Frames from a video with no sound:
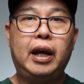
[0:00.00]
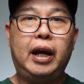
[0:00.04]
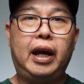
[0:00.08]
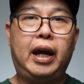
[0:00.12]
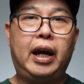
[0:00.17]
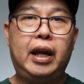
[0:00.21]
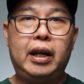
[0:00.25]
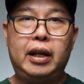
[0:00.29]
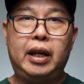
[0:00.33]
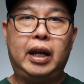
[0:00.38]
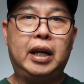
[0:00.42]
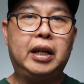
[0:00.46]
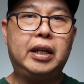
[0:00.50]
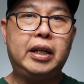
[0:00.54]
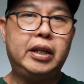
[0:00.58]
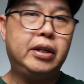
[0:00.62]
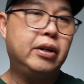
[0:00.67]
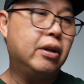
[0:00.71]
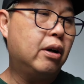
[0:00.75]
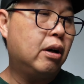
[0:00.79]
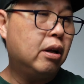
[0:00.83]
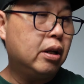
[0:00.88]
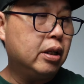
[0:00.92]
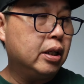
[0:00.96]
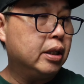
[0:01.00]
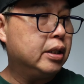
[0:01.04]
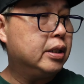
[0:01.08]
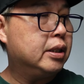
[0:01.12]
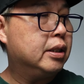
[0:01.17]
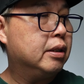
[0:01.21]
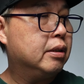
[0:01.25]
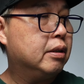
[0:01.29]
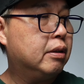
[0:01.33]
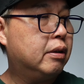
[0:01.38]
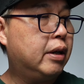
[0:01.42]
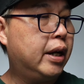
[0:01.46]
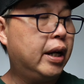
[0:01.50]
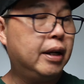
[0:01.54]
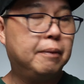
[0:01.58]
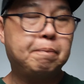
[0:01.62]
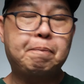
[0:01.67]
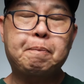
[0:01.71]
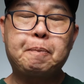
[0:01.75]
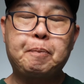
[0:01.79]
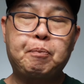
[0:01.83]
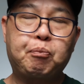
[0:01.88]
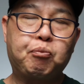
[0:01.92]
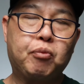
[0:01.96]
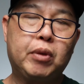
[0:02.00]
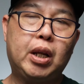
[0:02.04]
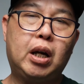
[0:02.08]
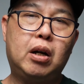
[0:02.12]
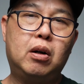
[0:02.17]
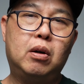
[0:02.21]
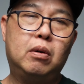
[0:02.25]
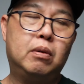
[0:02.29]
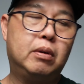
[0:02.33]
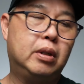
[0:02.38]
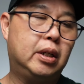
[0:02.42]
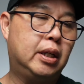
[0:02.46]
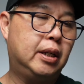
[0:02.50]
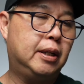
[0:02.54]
at $80, right? Now